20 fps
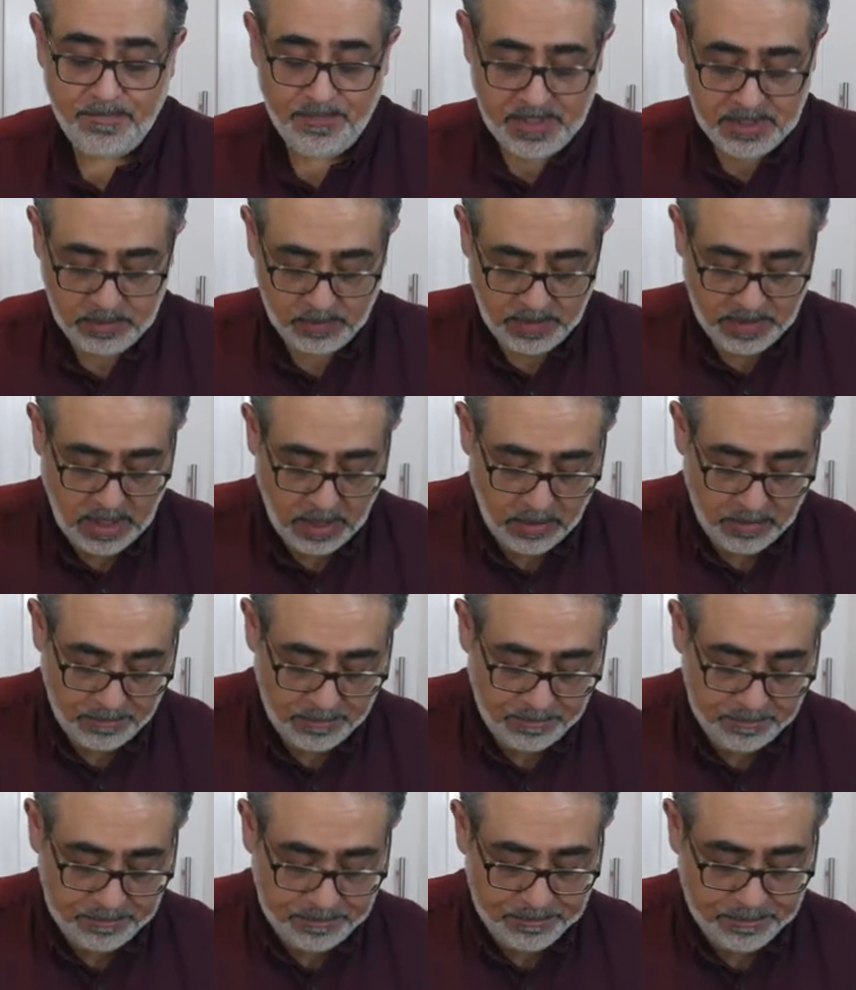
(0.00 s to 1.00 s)
As we know,
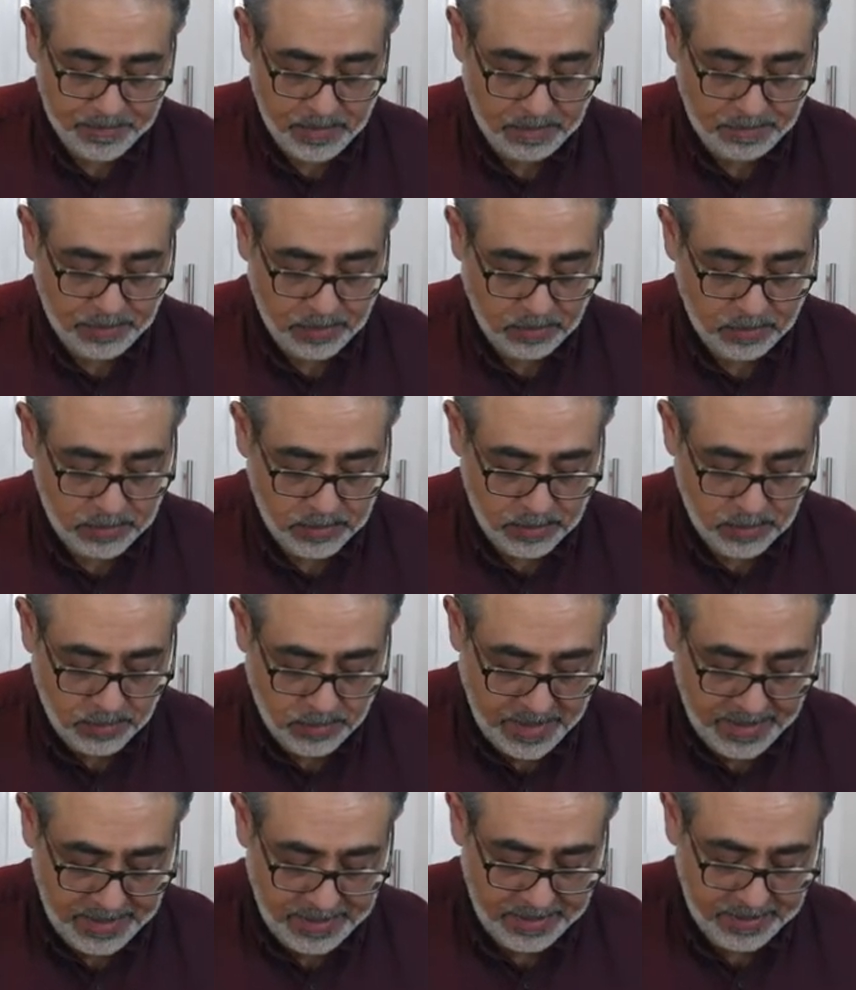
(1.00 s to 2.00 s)
the prawns are
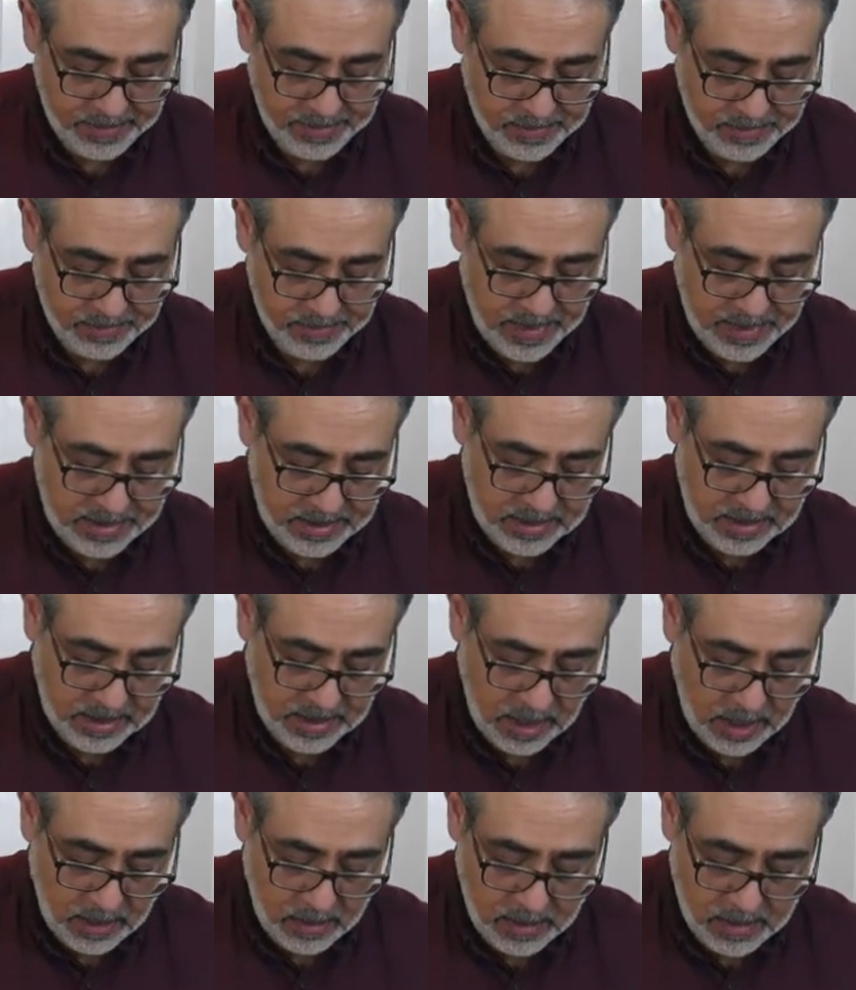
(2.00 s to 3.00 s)
already ready to
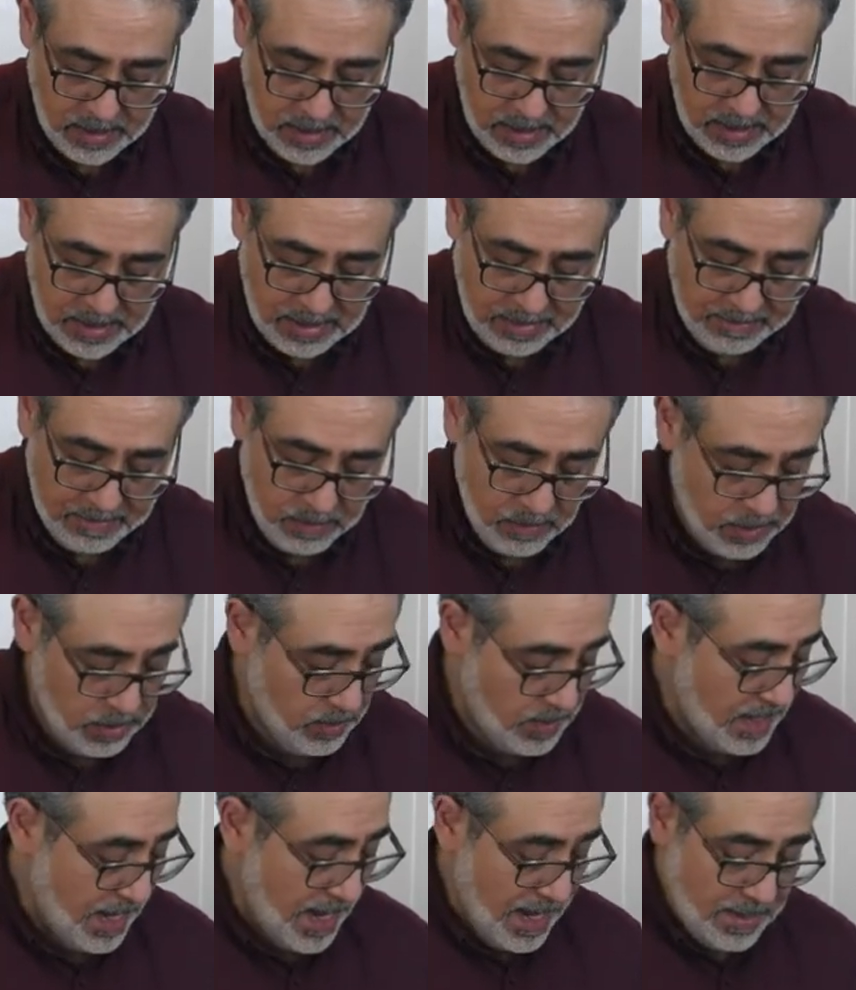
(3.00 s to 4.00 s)
go, but what you
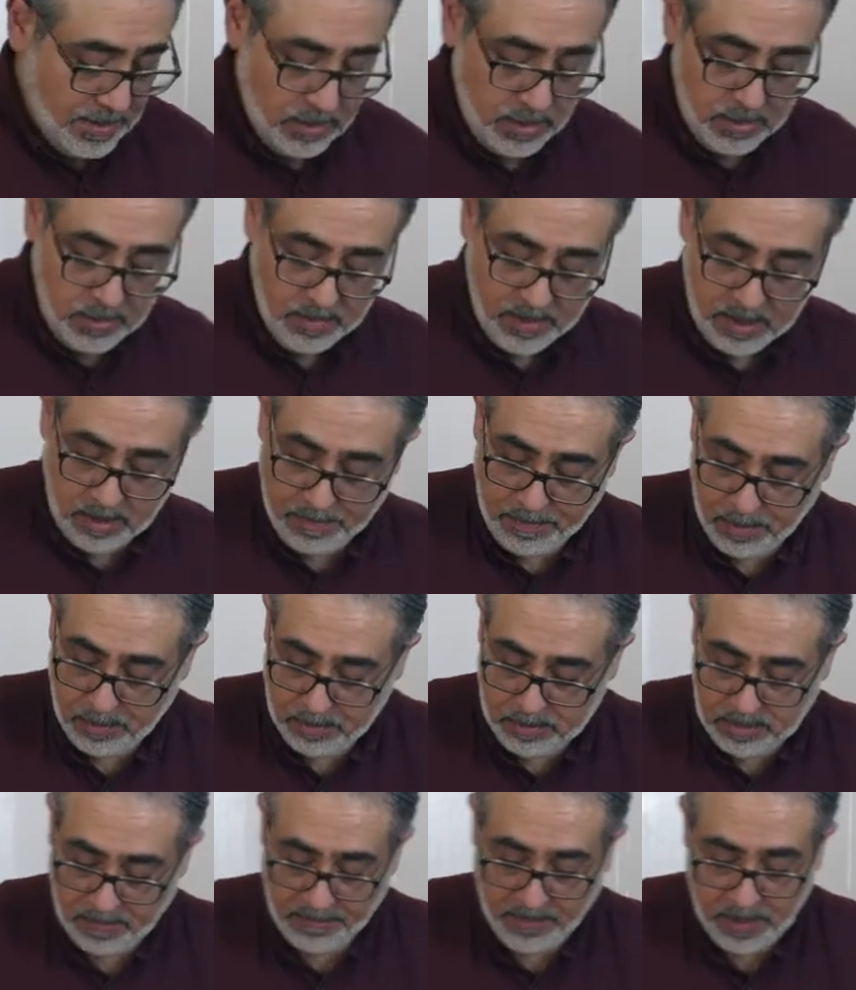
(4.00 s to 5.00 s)
can do with the
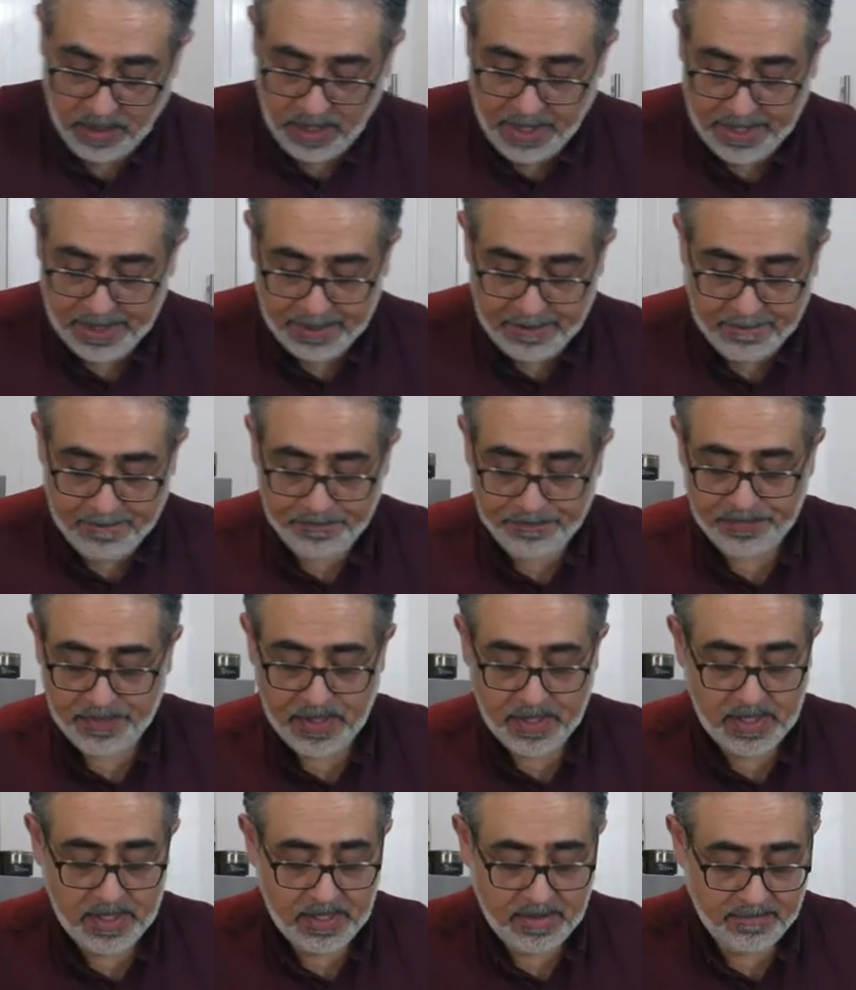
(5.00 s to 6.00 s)
prawns, if you like,
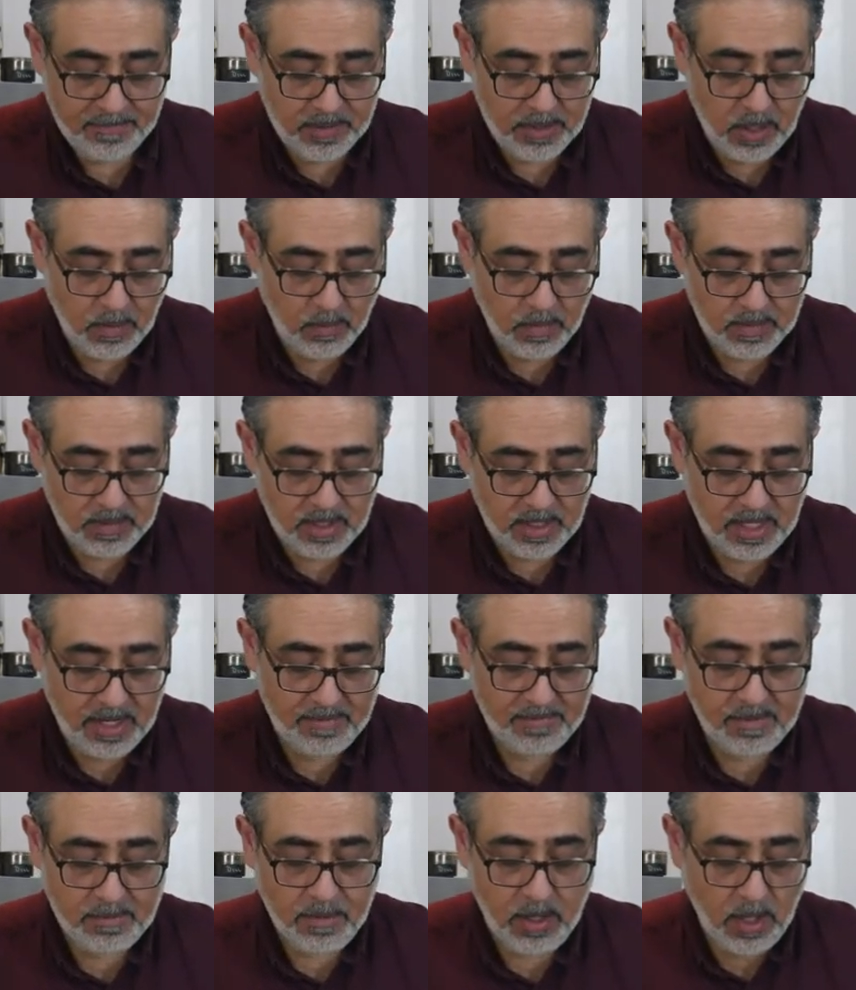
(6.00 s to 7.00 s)
if you don't want to
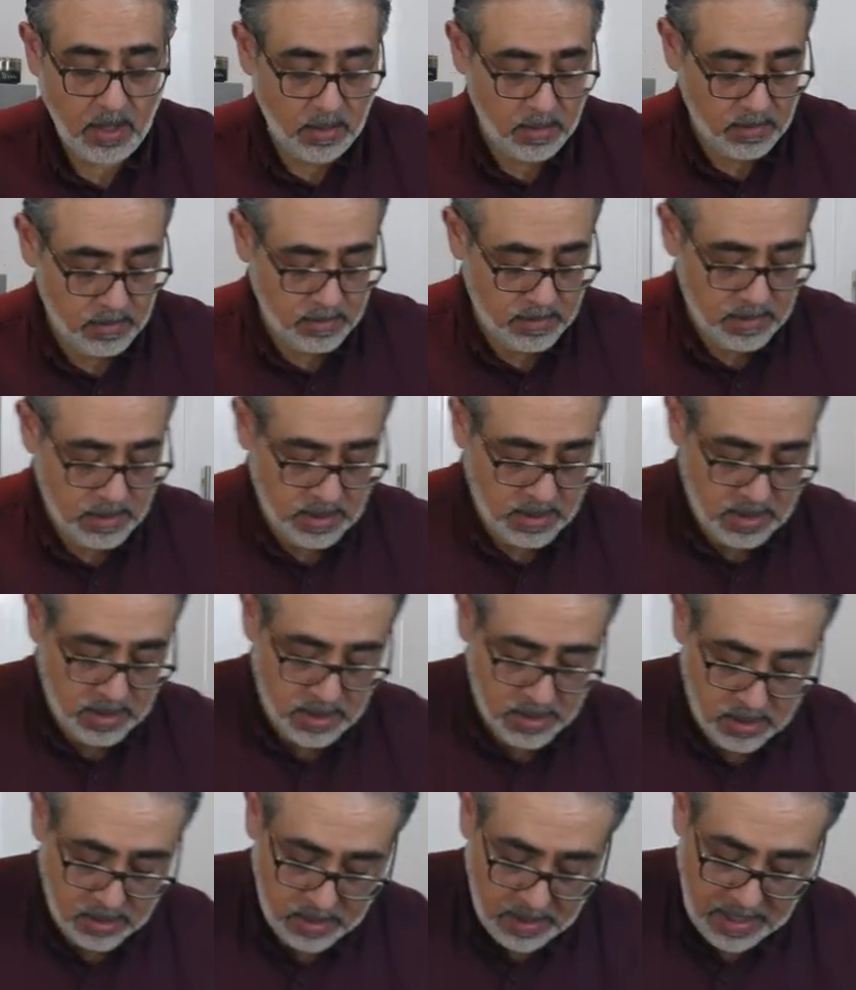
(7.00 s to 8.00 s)
leave them whole,
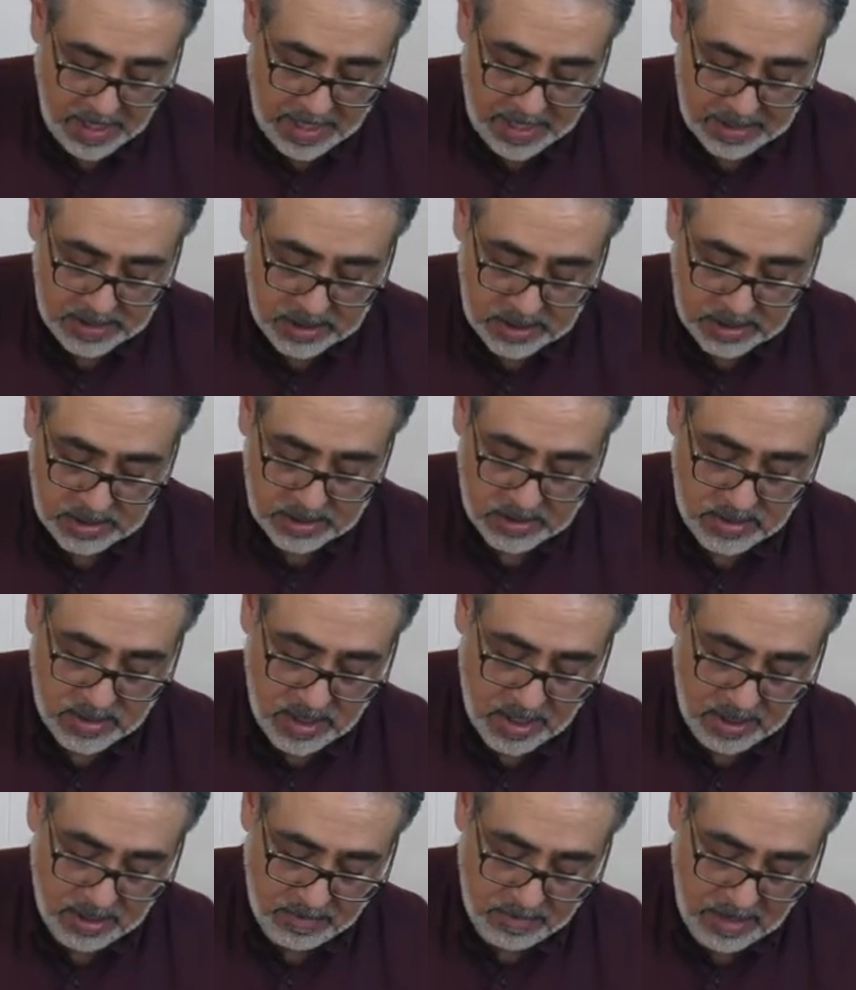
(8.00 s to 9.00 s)
you can just
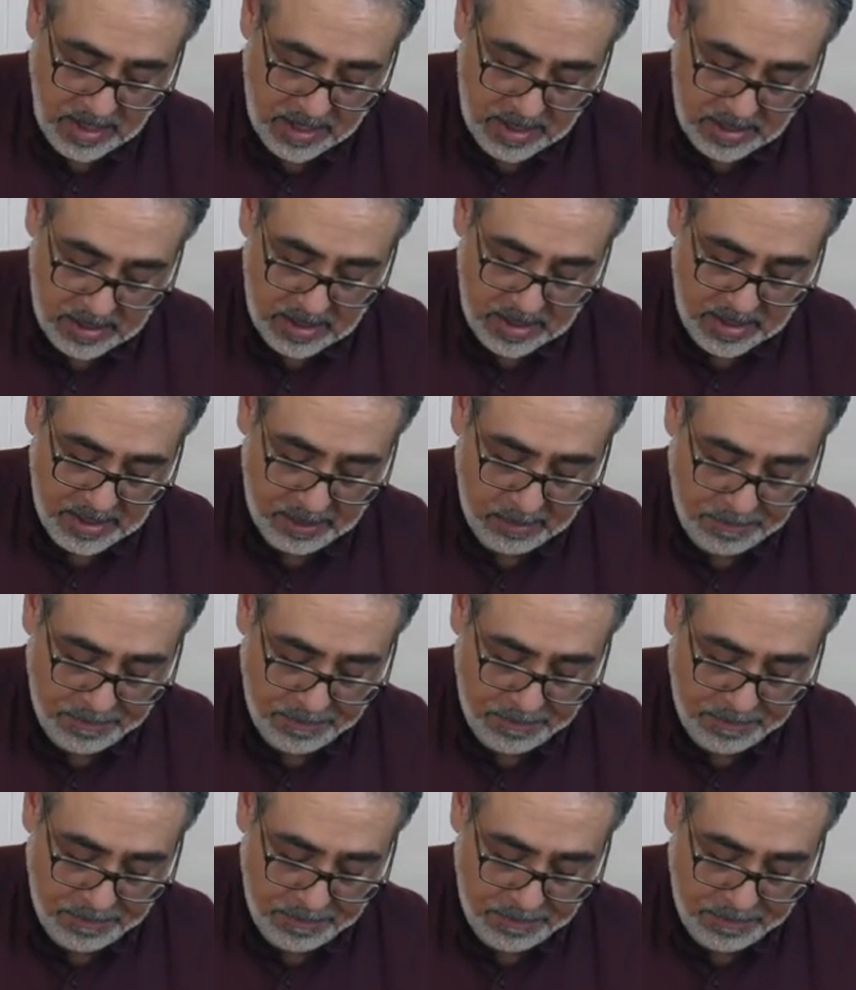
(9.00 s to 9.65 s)
cut them down into little